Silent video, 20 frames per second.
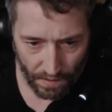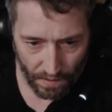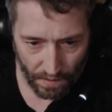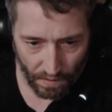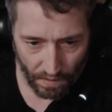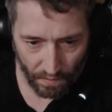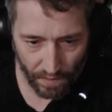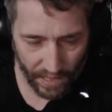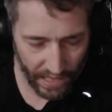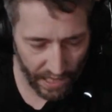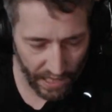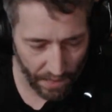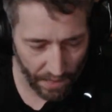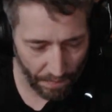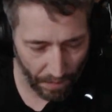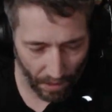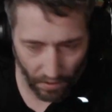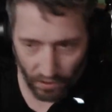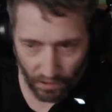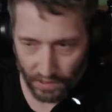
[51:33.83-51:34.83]
We can eat
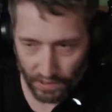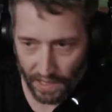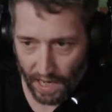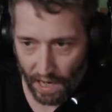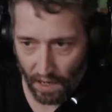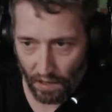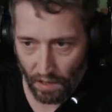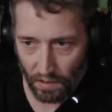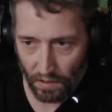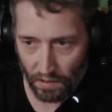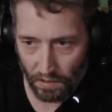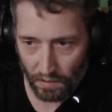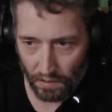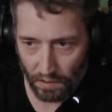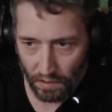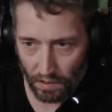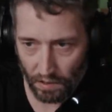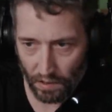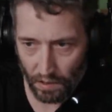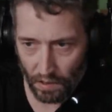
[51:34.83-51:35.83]
bundles now.
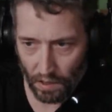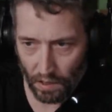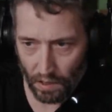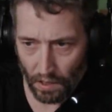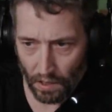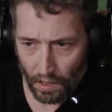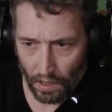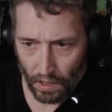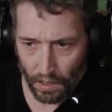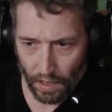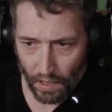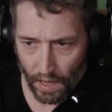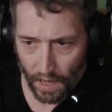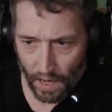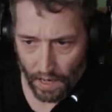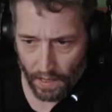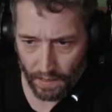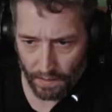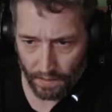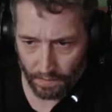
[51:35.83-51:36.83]

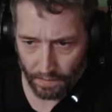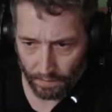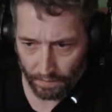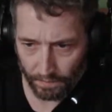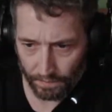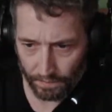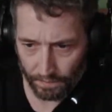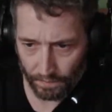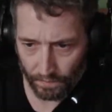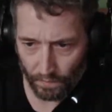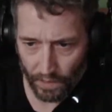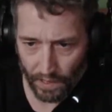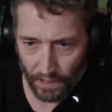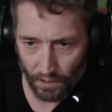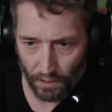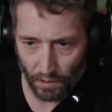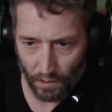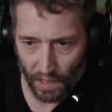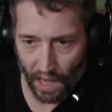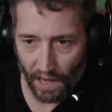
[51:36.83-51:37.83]
Okay, we could do
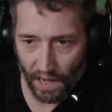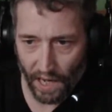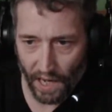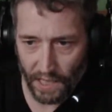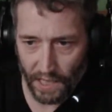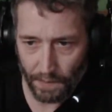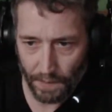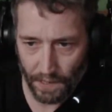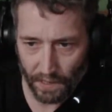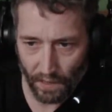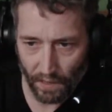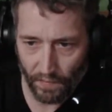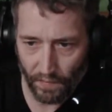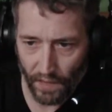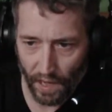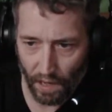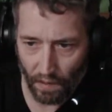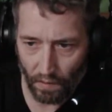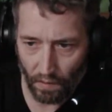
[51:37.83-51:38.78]
a lot of high-speed stuff now.